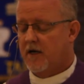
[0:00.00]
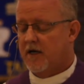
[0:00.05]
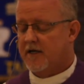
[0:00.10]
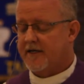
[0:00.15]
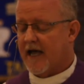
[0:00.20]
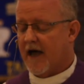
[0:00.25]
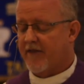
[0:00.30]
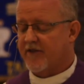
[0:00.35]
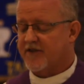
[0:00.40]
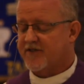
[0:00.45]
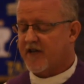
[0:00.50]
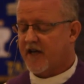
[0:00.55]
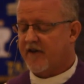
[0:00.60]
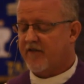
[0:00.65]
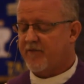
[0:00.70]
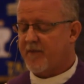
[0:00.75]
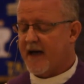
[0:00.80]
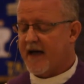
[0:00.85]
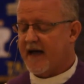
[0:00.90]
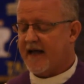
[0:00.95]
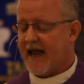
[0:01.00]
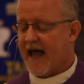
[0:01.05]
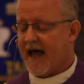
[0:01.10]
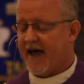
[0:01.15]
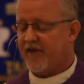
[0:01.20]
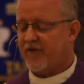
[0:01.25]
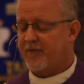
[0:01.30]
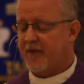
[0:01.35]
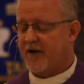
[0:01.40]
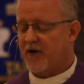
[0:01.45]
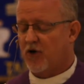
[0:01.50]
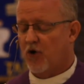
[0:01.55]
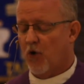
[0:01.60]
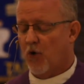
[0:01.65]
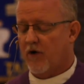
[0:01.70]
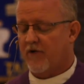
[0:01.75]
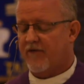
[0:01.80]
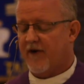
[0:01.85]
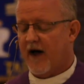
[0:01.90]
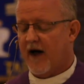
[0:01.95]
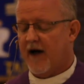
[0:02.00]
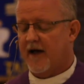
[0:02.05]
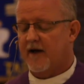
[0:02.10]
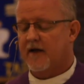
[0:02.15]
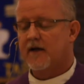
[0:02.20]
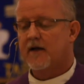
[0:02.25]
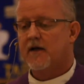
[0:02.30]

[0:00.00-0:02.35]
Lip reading: "Now the Son of Man has been glorified,